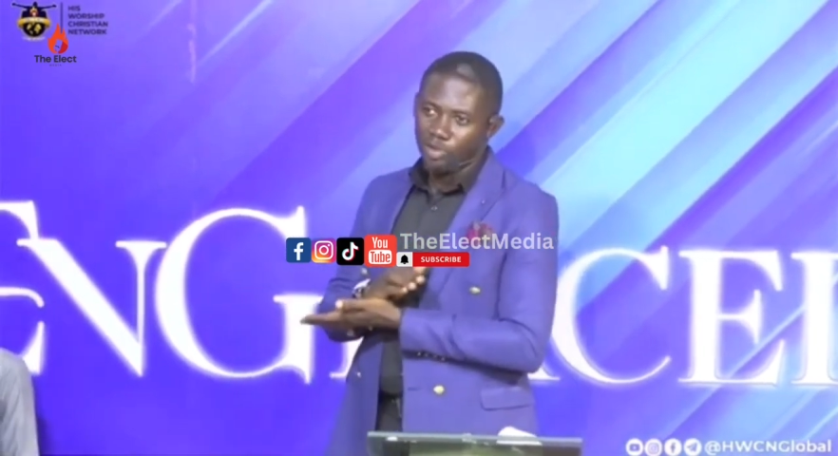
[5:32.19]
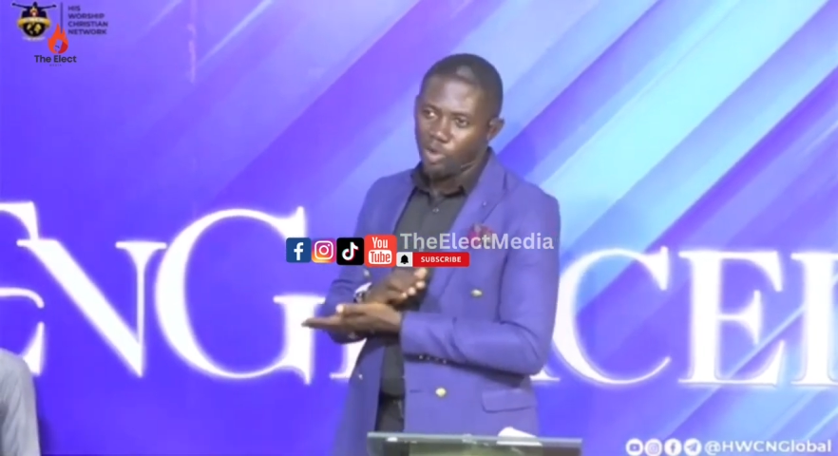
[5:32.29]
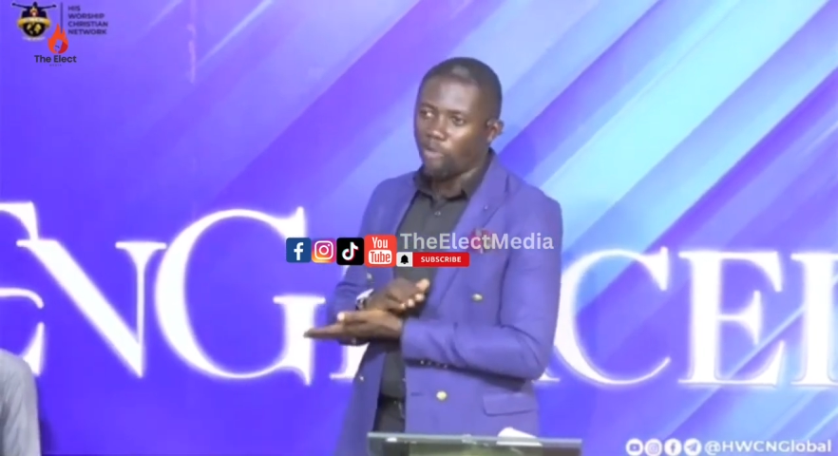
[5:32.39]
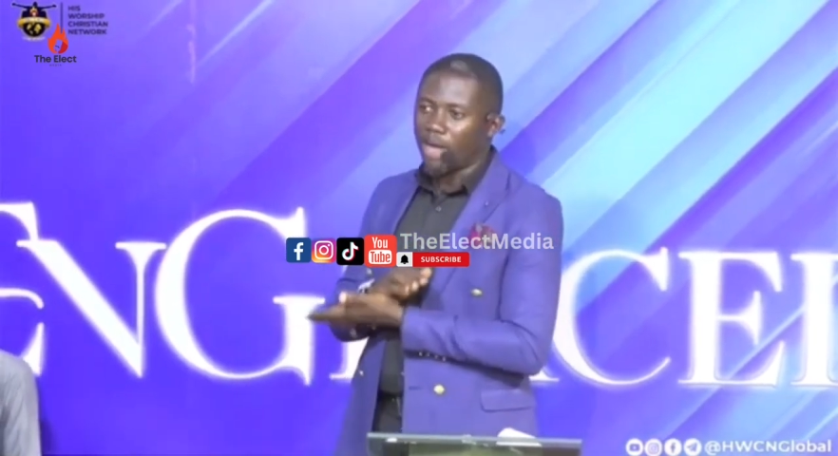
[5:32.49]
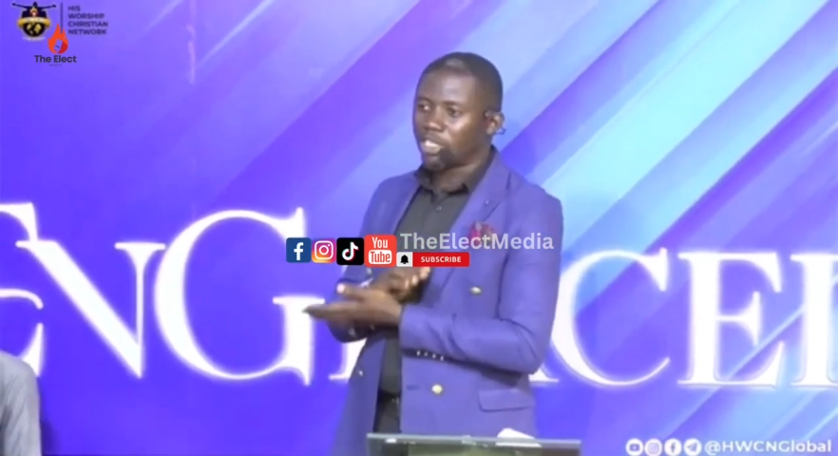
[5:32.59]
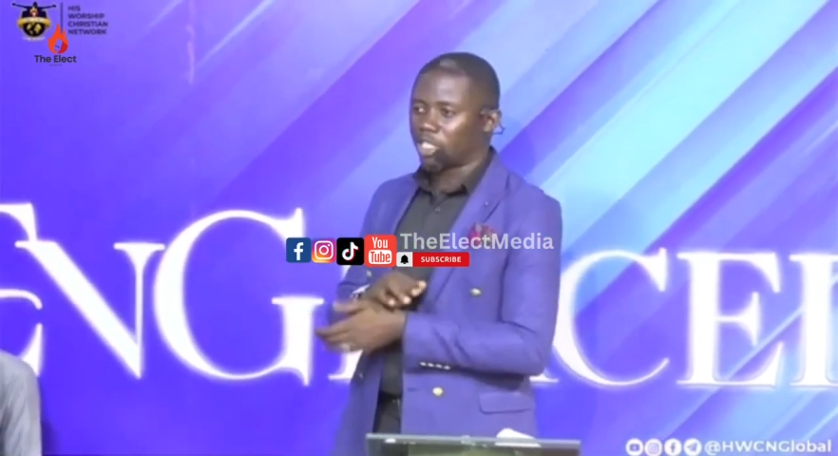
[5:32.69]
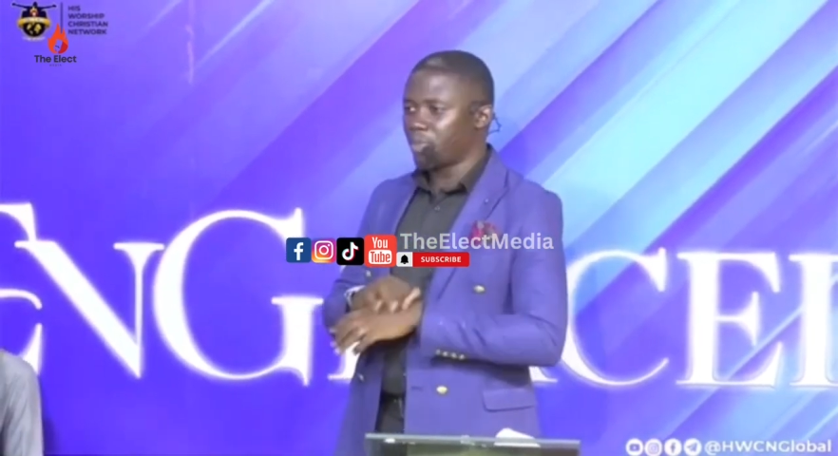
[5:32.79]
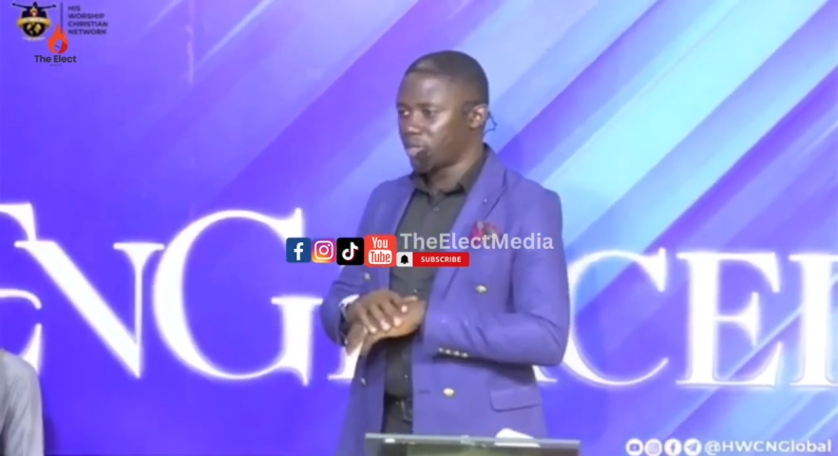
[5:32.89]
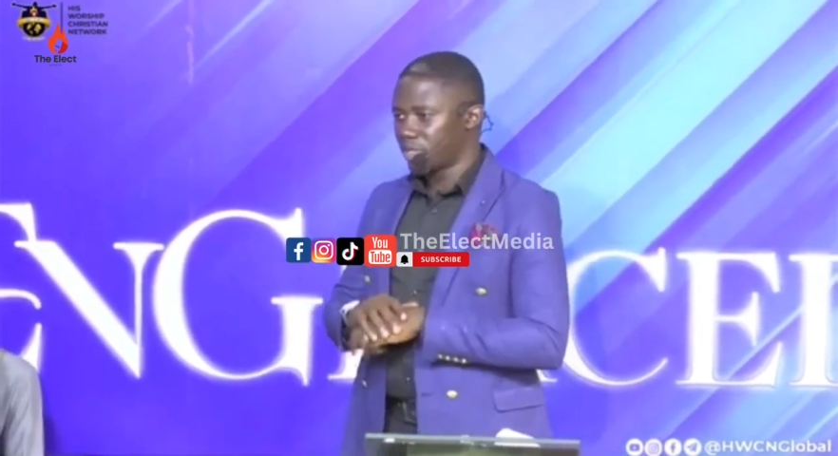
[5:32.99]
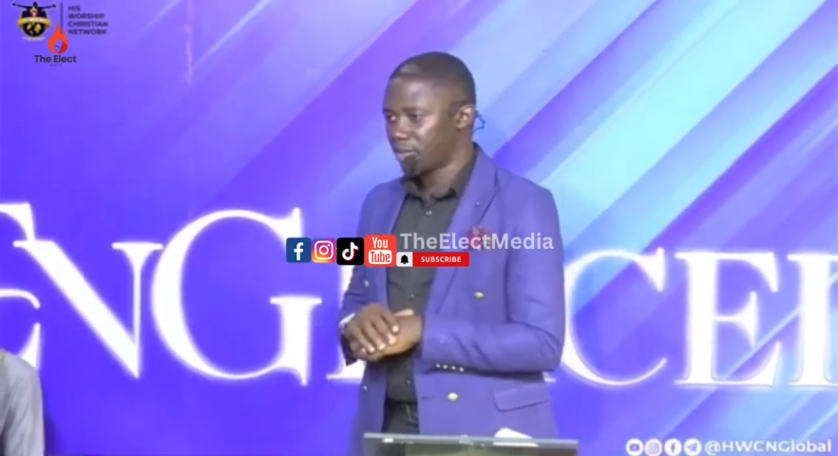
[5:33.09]
over the
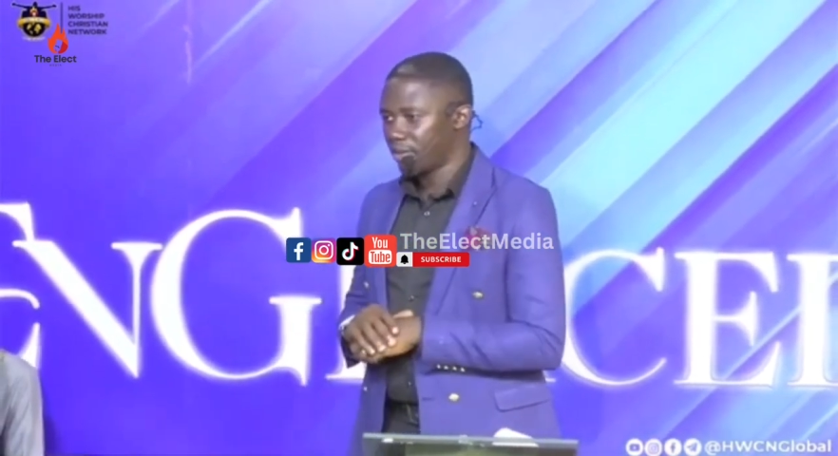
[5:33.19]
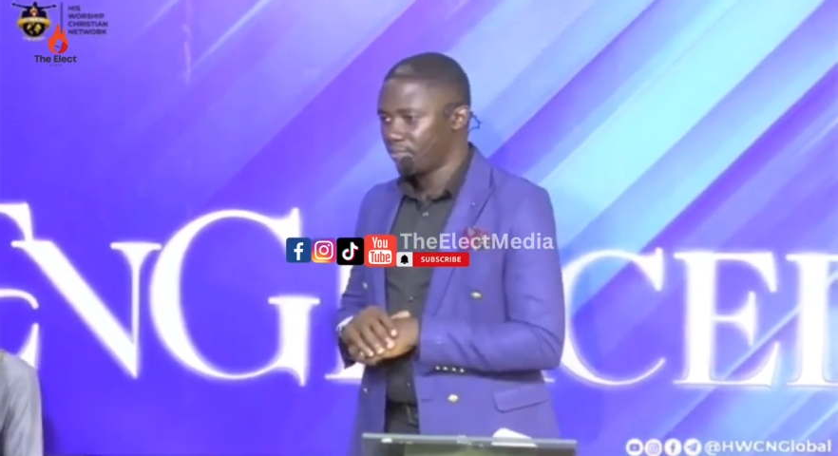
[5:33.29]
spirit.